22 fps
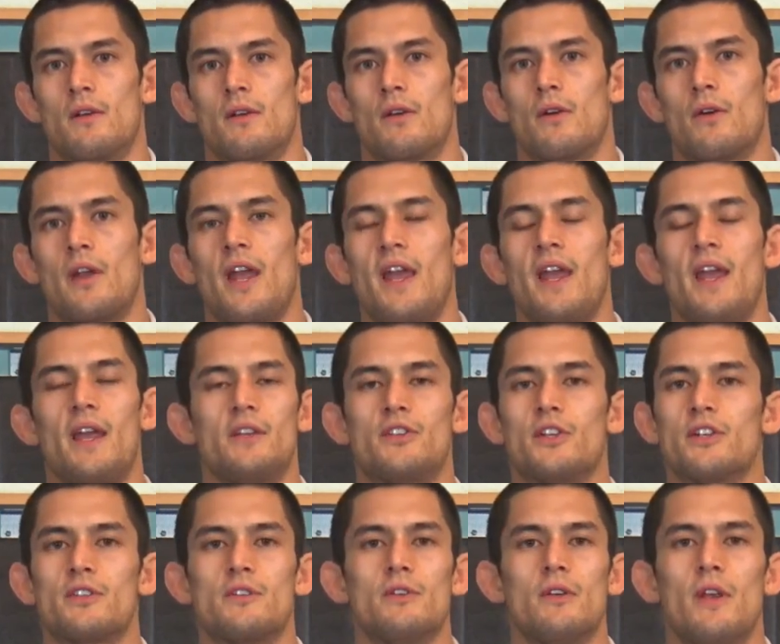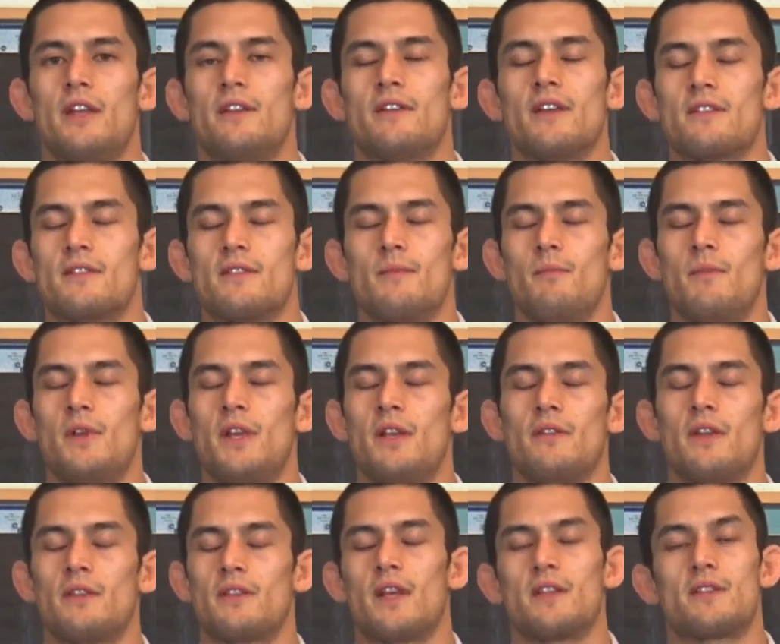Okay, and it doesn't
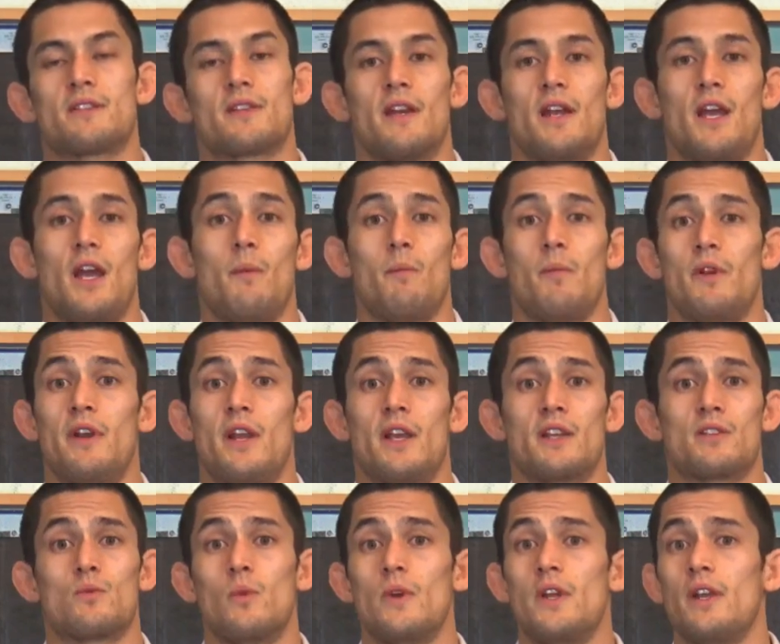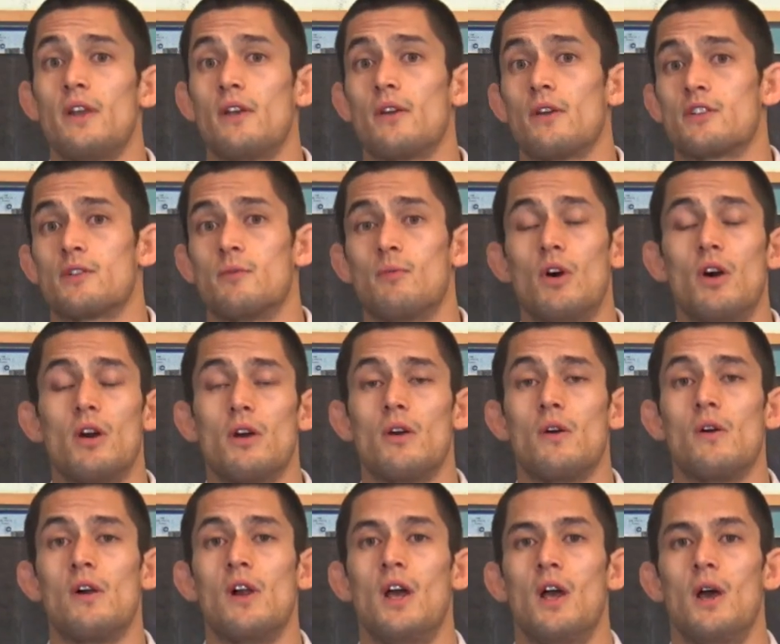mean that that's going to happen next week or
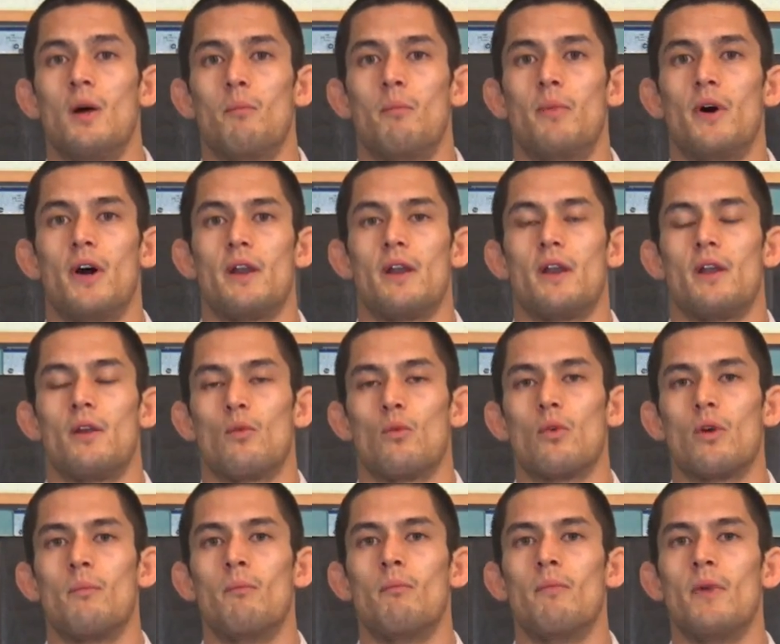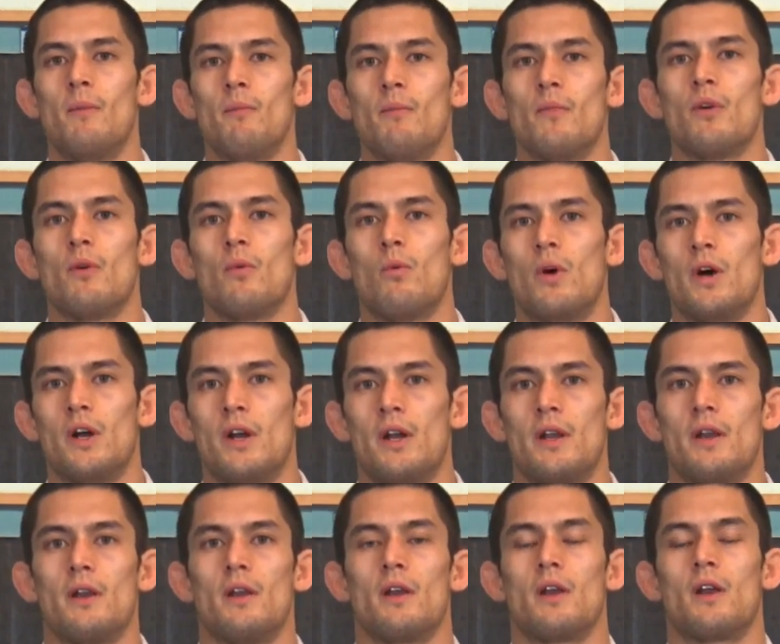tomorrow, but remember
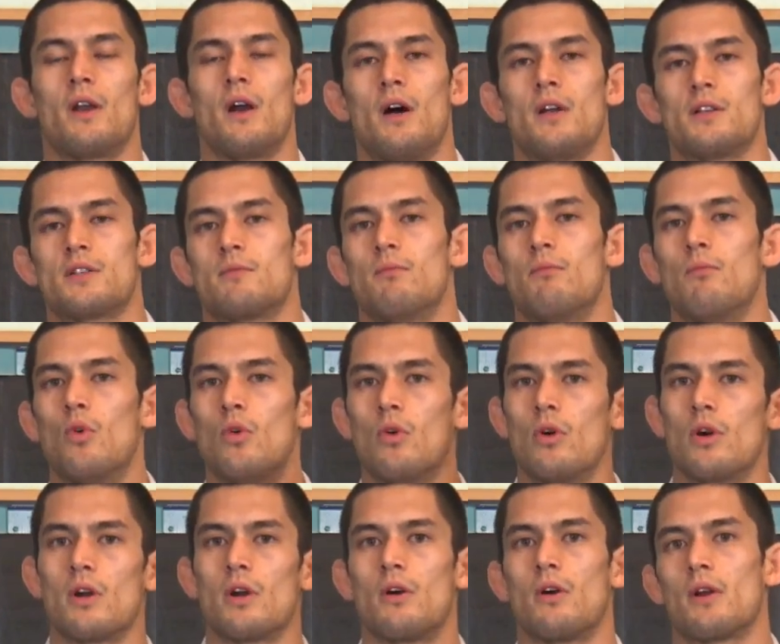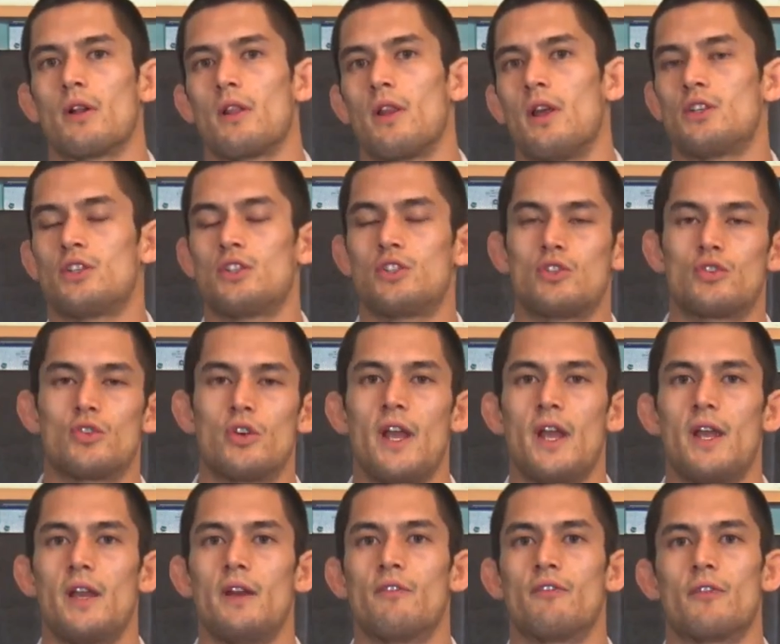what caused more or less
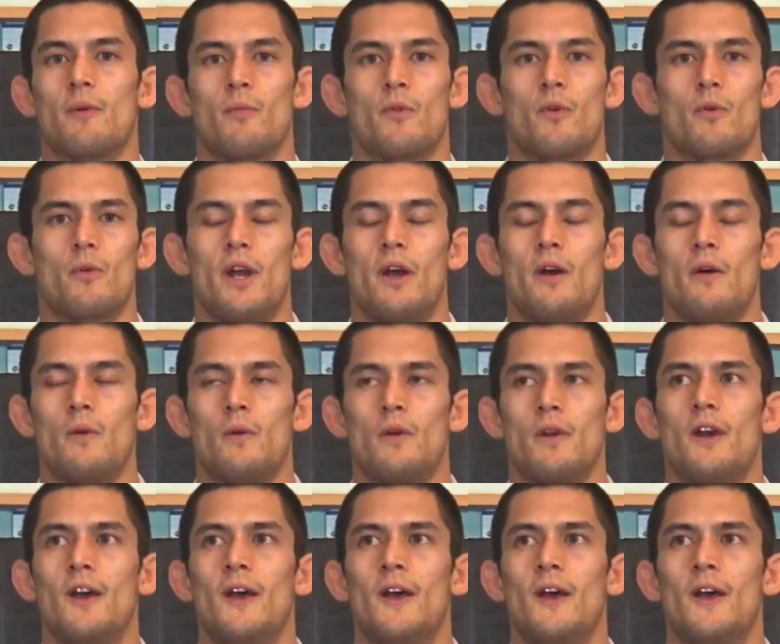strain from the round.